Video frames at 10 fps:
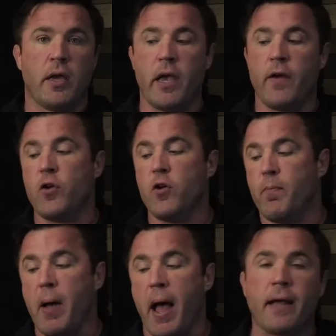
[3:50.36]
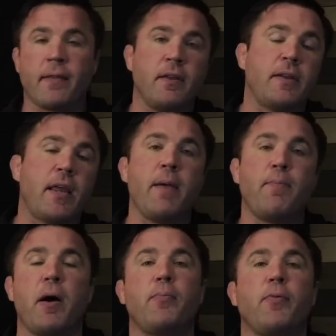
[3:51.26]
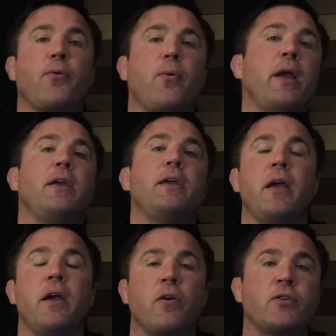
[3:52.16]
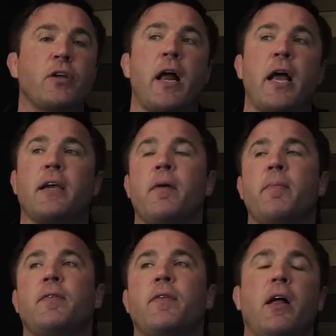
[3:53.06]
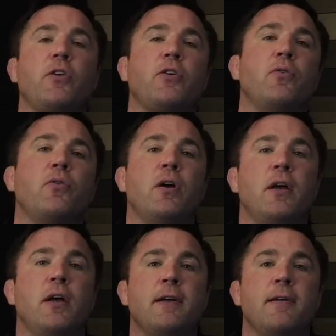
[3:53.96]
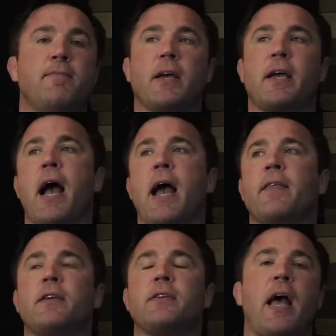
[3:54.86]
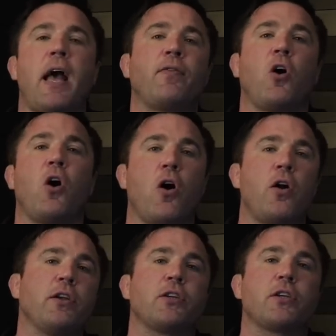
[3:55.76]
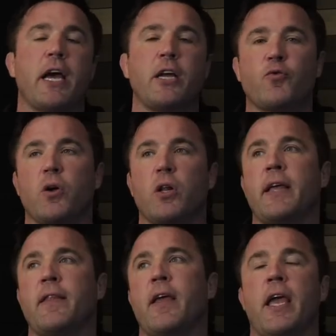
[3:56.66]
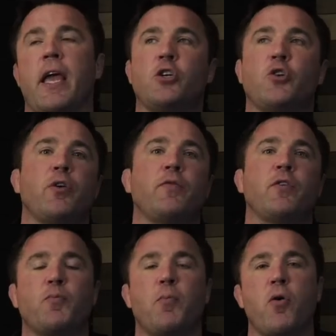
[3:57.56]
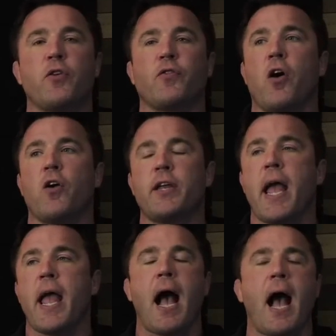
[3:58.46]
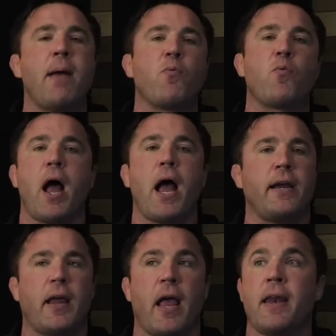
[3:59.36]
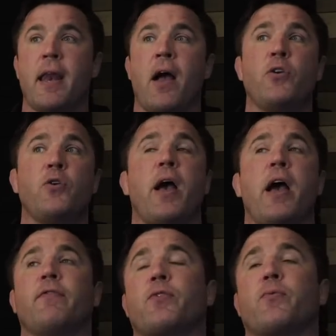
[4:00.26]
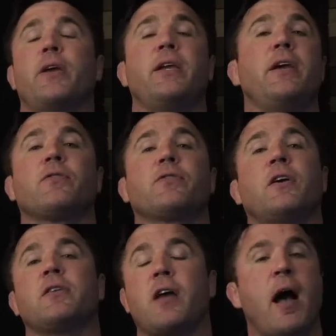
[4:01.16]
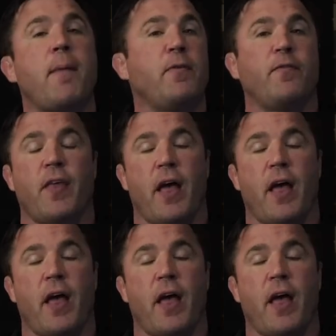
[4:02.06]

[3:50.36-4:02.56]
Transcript: If you back the tape up three years and I come and tell you the guy that has had the hardest schedule in the history of the sport is R D A, I'm right. And now you have three years on top of